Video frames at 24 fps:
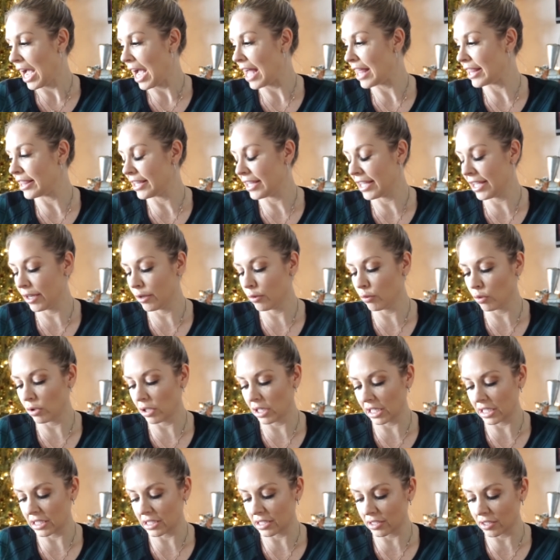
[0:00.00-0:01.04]
And then when
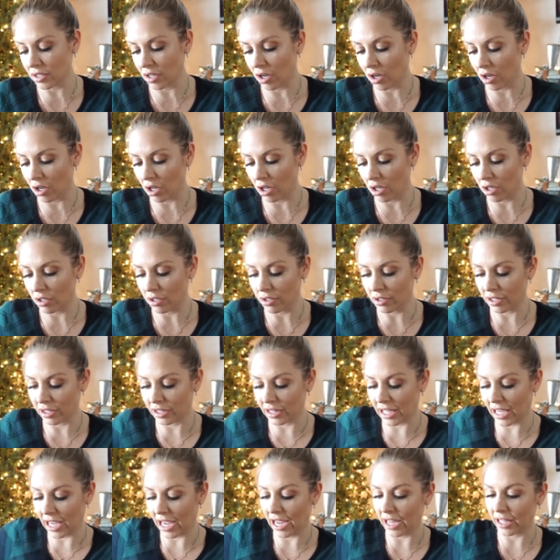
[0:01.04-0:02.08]
I saw that
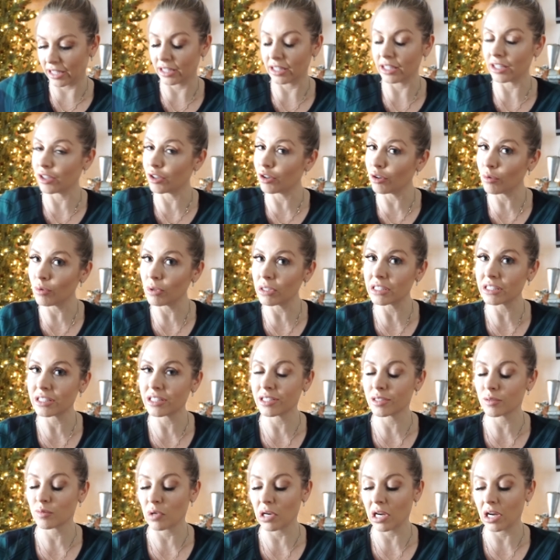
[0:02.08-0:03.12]
they had little ones
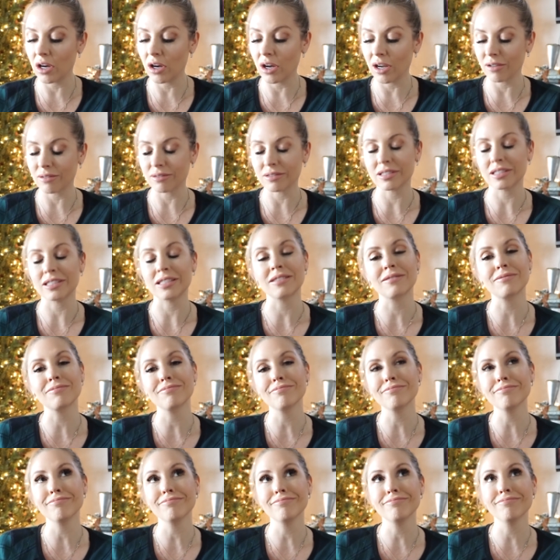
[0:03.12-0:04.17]
as well, I was like,
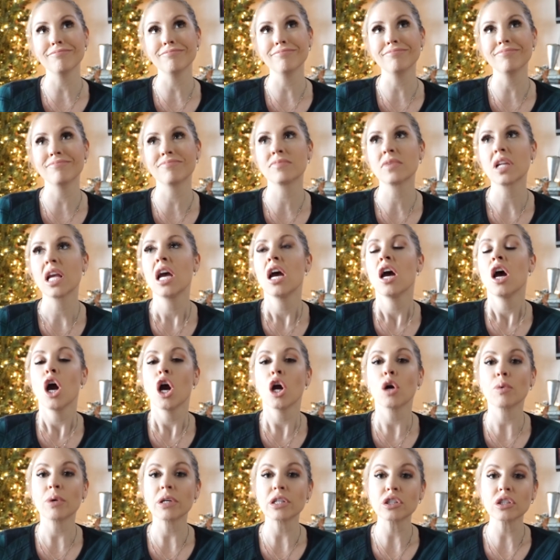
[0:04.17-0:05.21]
mm.
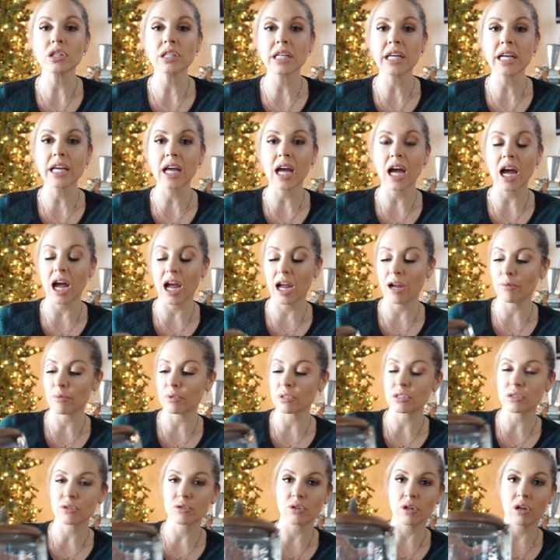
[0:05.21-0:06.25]
Originally, I
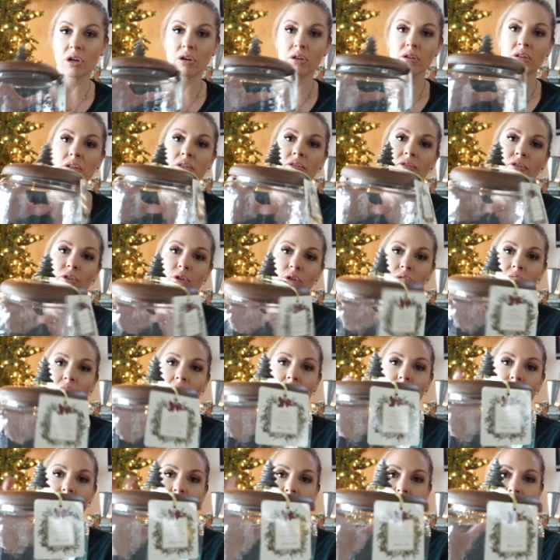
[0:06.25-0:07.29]
was, oh, first
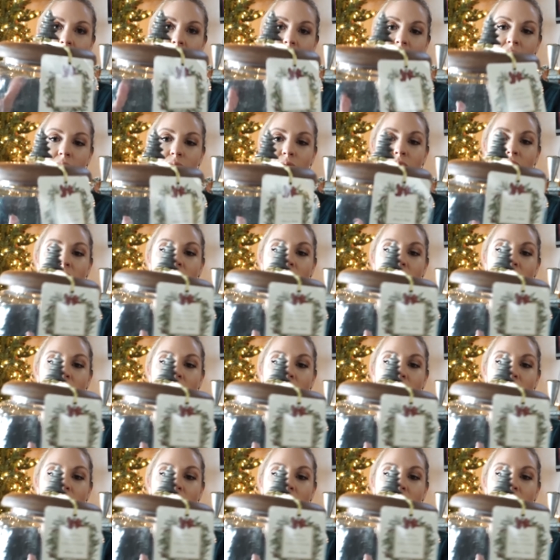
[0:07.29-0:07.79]
off, look at this.